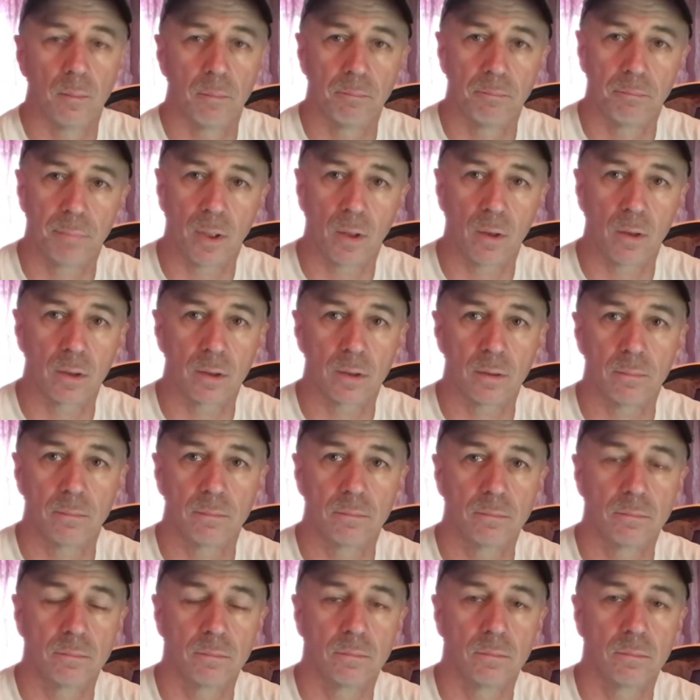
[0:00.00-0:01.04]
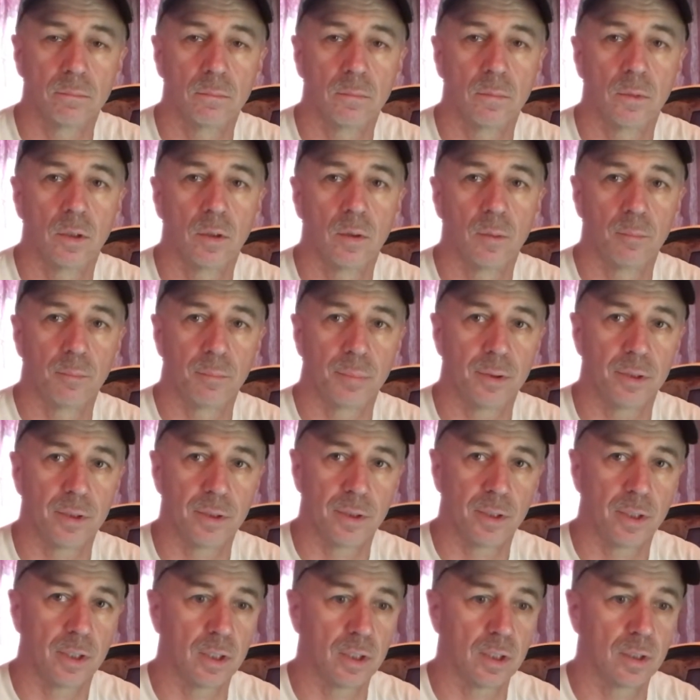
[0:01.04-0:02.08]
bought it, put it
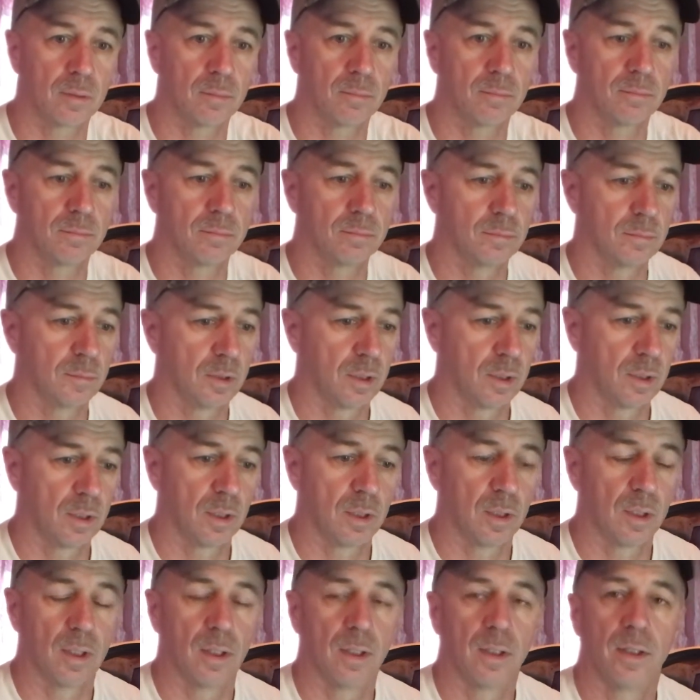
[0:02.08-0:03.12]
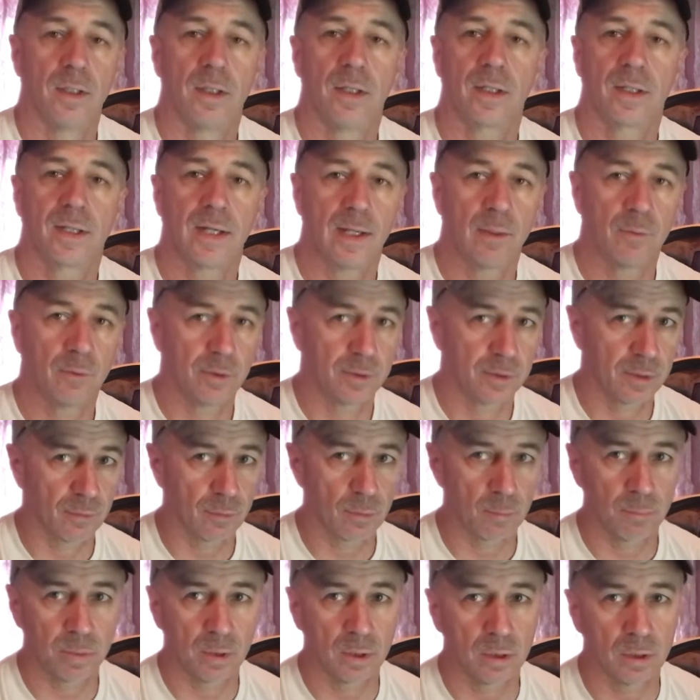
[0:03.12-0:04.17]
in. It came with a
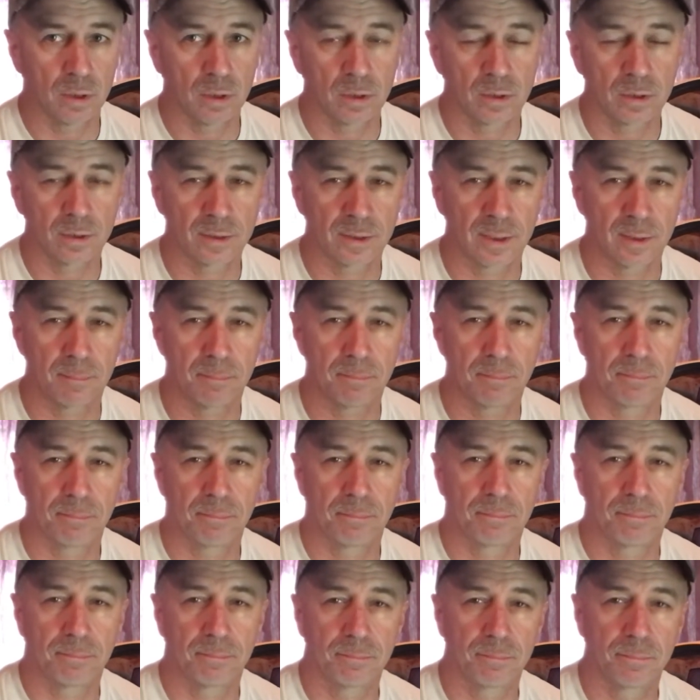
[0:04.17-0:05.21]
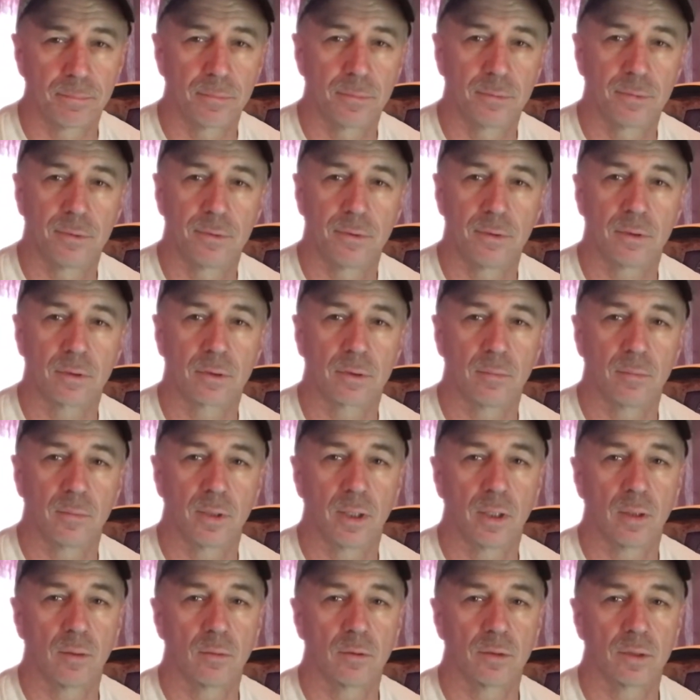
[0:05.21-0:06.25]
different plug because that system
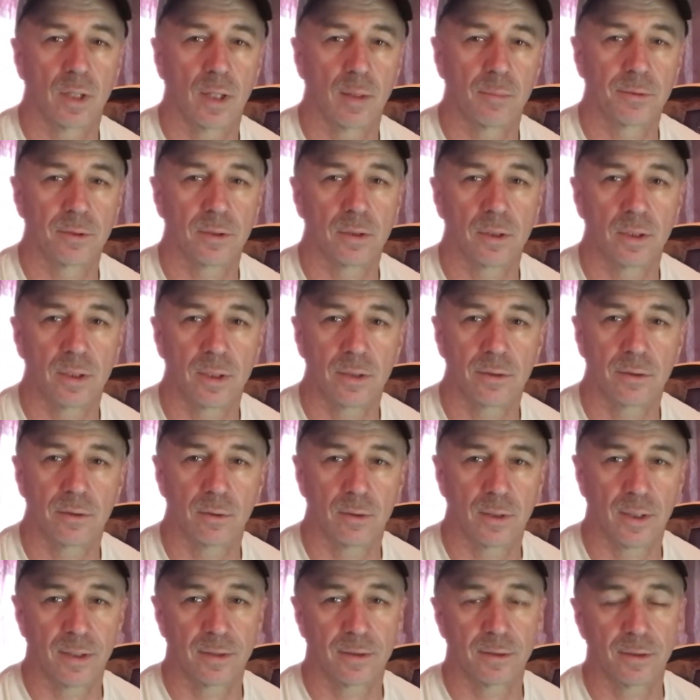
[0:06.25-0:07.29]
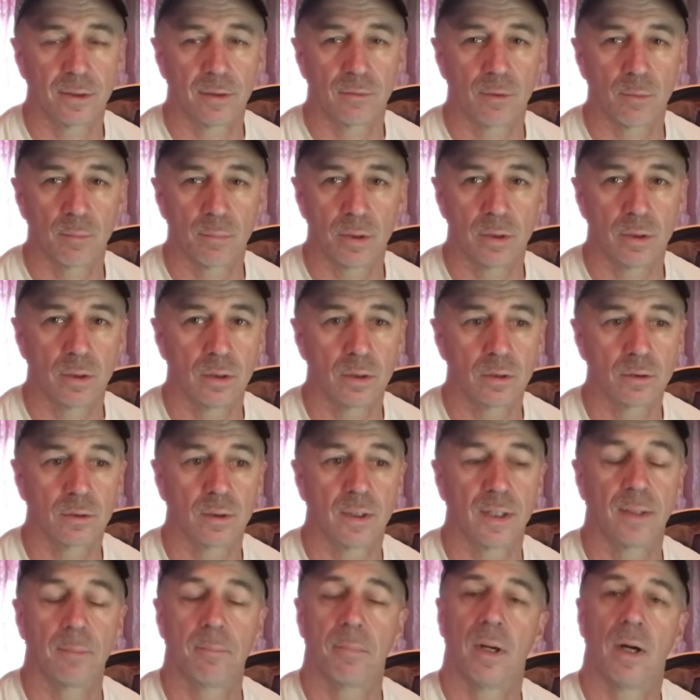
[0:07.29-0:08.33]
there was obsolete, so it has a different plug. So I
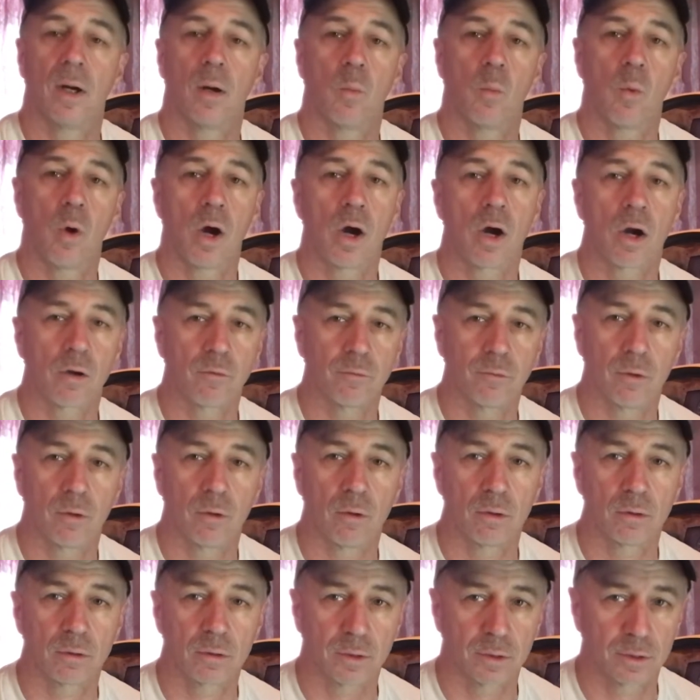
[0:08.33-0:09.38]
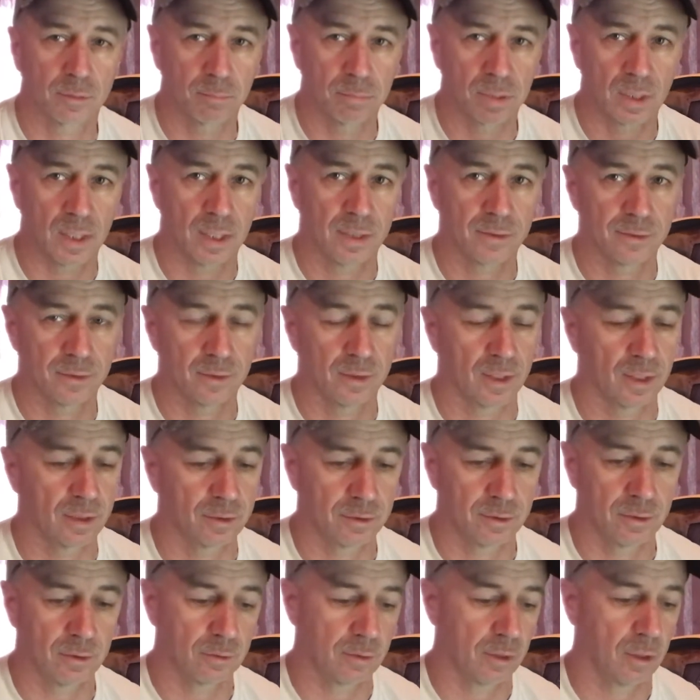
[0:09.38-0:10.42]
had to buy a wire for it to splice it, and I'll
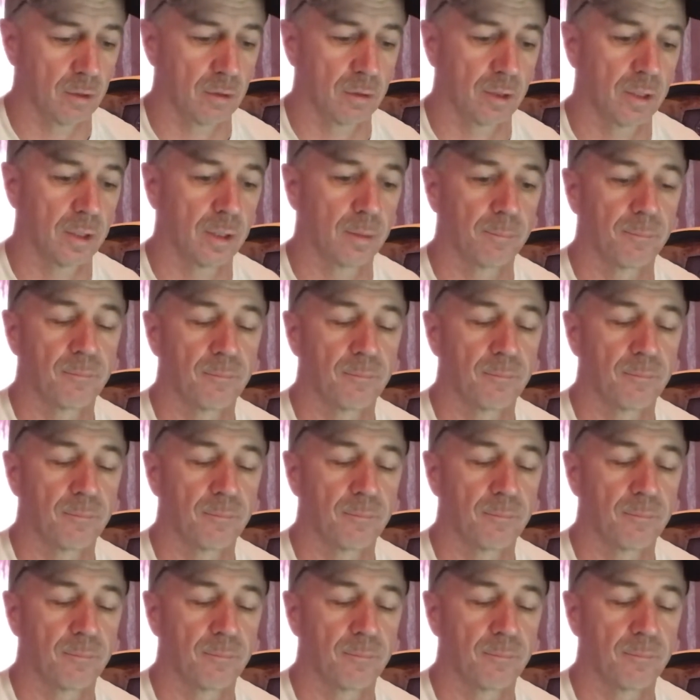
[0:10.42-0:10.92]
show y'all that.